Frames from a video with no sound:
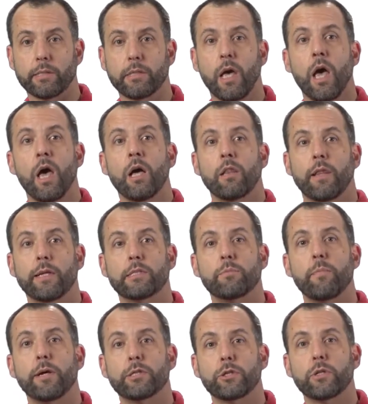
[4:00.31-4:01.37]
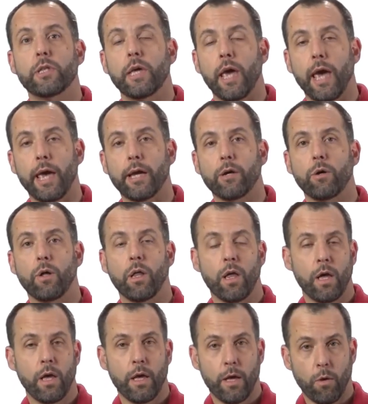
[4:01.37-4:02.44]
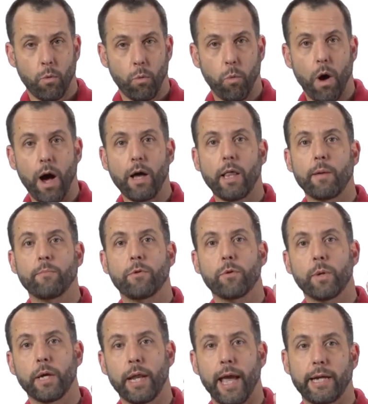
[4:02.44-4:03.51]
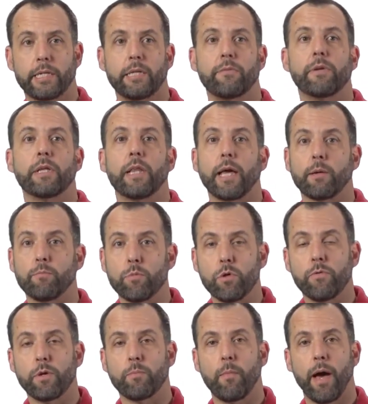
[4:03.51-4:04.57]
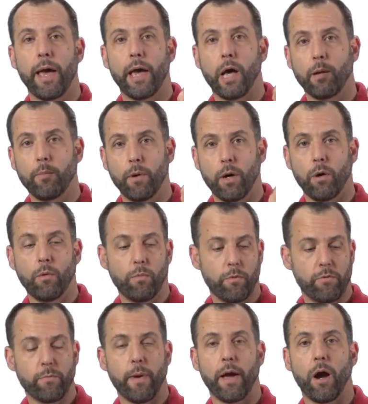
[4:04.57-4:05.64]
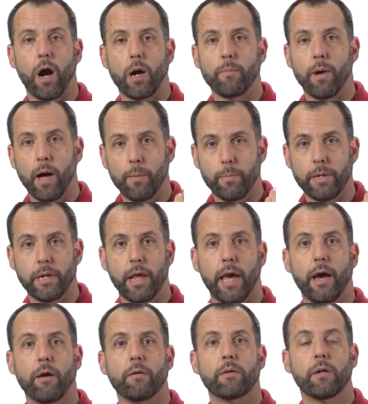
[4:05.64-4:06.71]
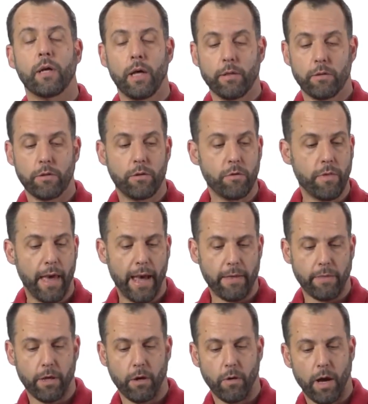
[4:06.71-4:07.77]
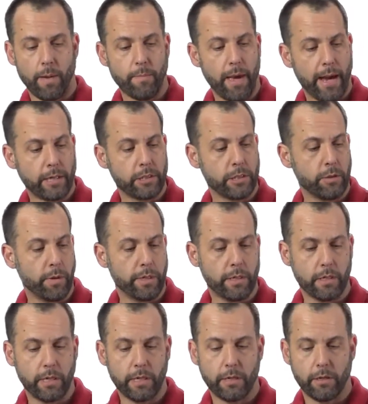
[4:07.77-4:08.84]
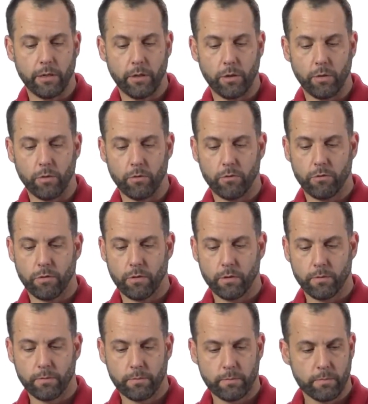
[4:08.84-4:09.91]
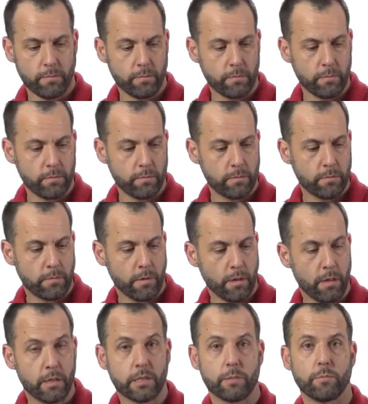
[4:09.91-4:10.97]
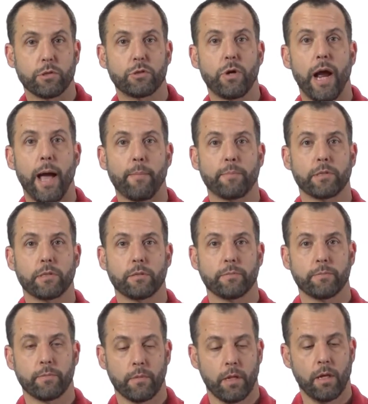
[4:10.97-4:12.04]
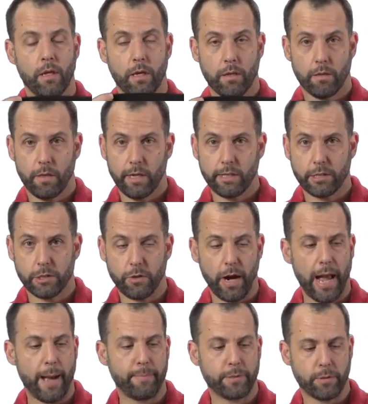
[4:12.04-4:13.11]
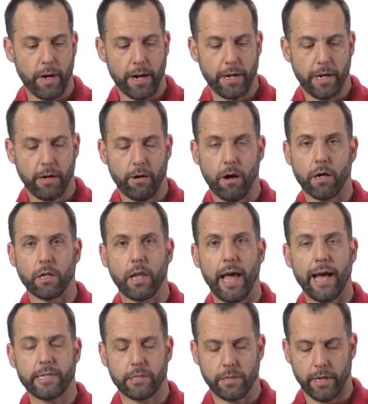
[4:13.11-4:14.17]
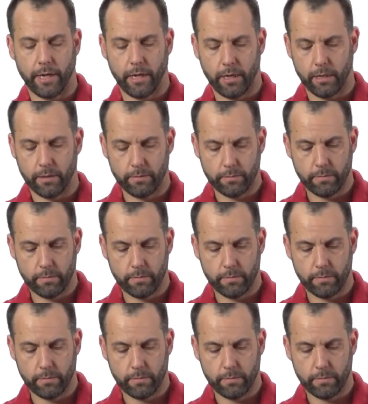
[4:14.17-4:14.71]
is, let's measure the angle while I'm doing an activity, like moving my elbow, moving my arm up and down. To do that, though, I'm actually going to need to use some straps. These straps right here are elastic,